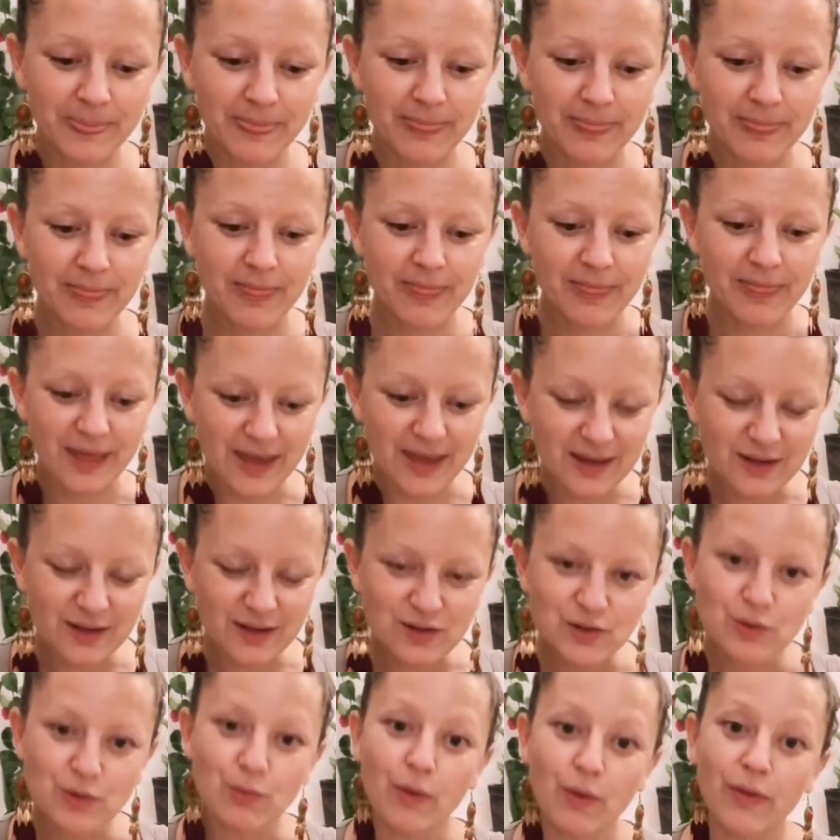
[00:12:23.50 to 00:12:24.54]
they can
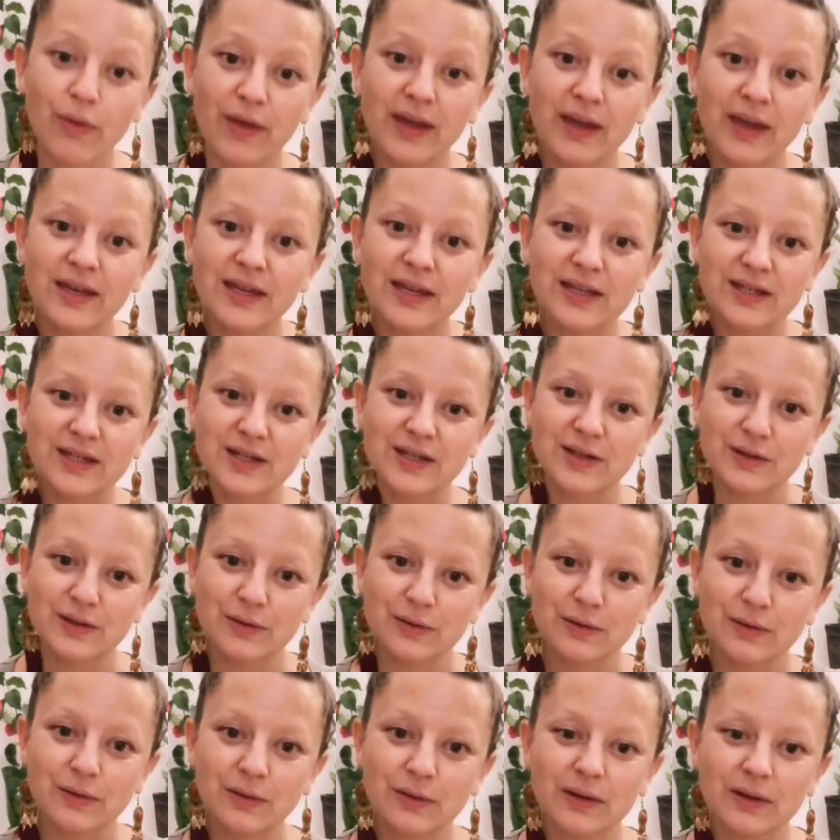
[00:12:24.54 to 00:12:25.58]
do what they need to
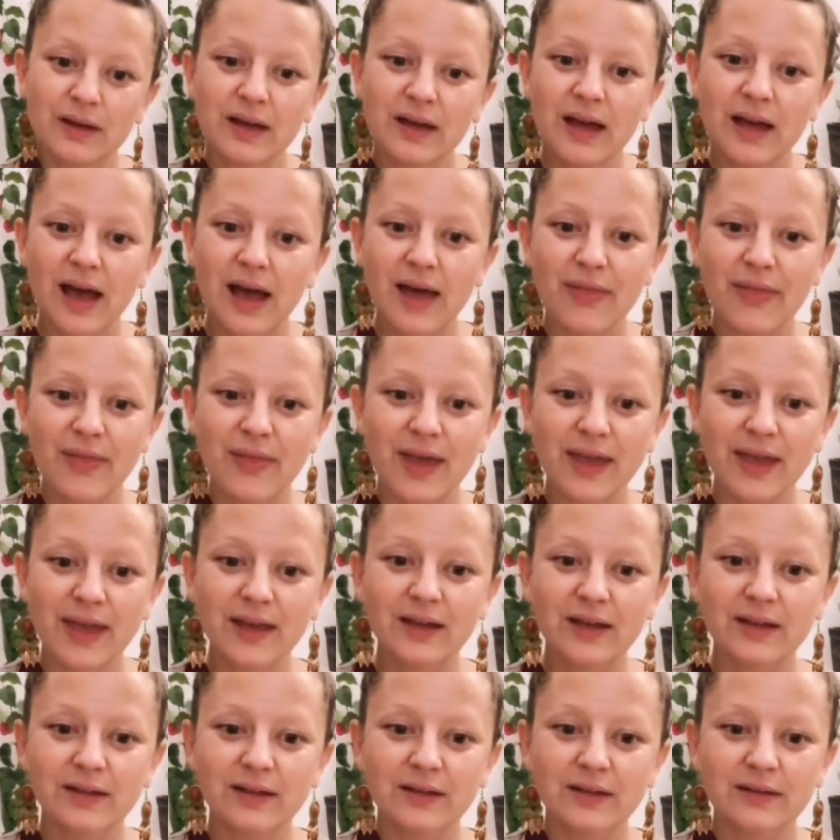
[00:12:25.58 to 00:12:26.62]
do and they
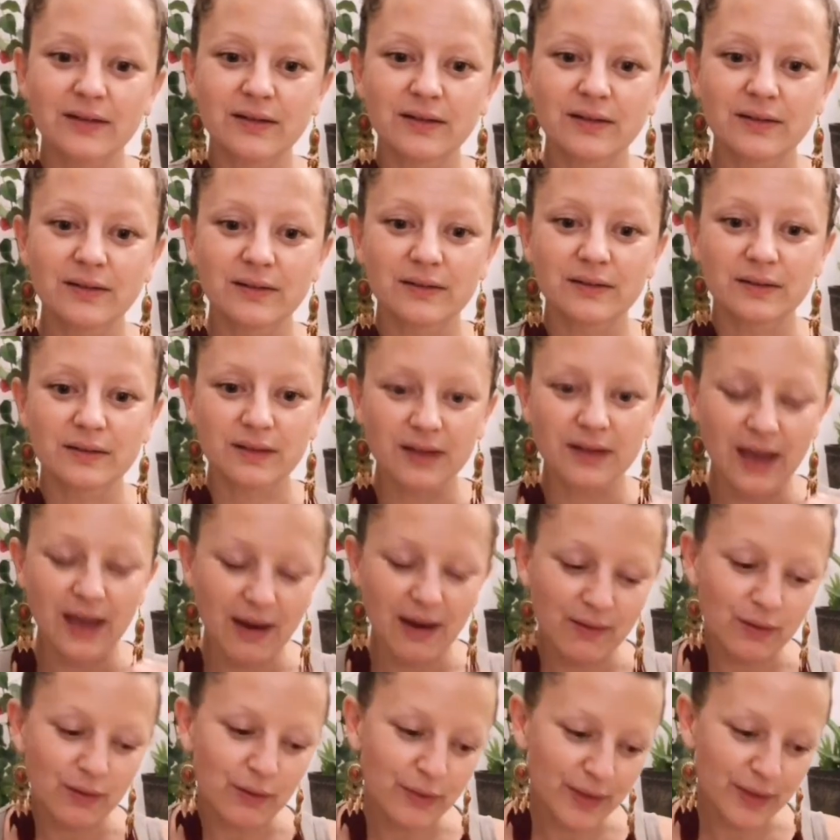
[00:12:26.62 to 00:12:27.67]
can
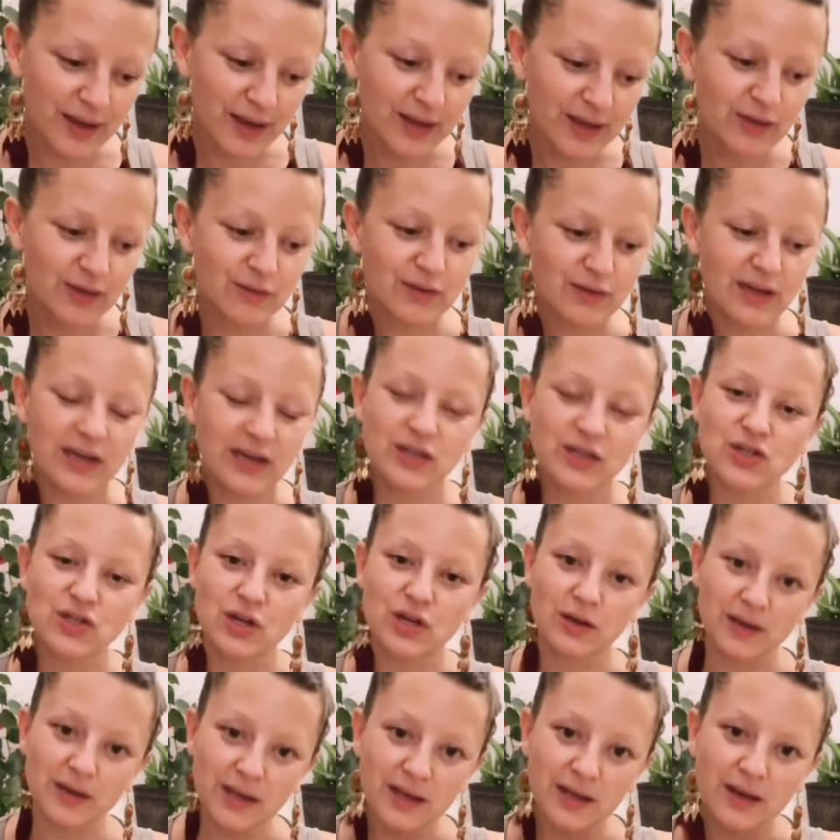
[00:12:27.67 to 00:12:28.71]
carry on their unique
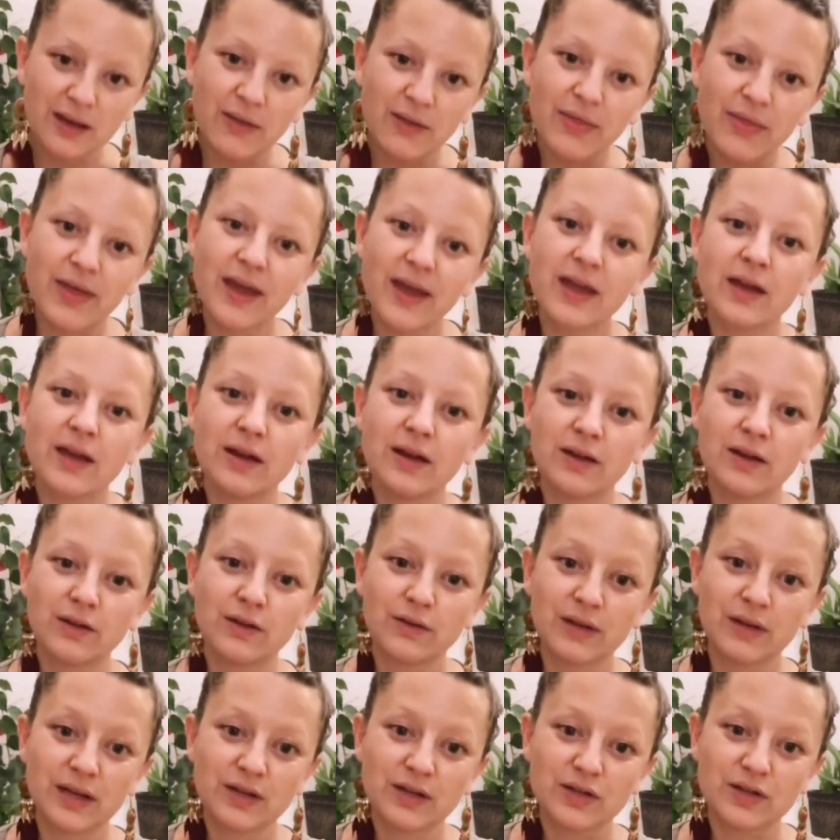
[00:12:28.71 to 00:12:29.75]
journey and their
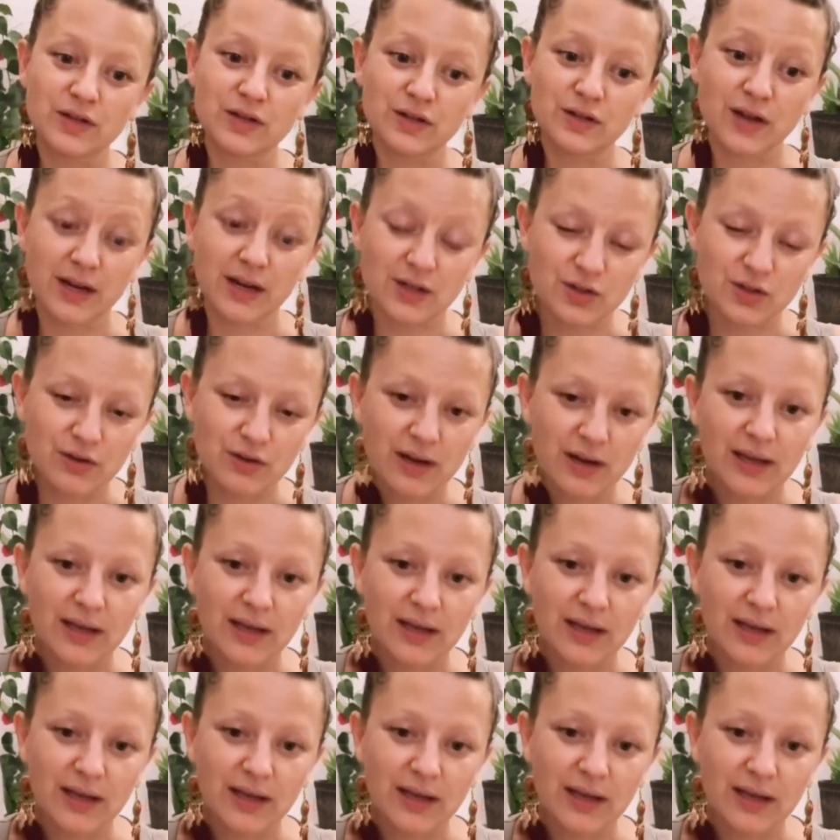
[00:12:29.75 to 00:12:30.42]
unique trajectory.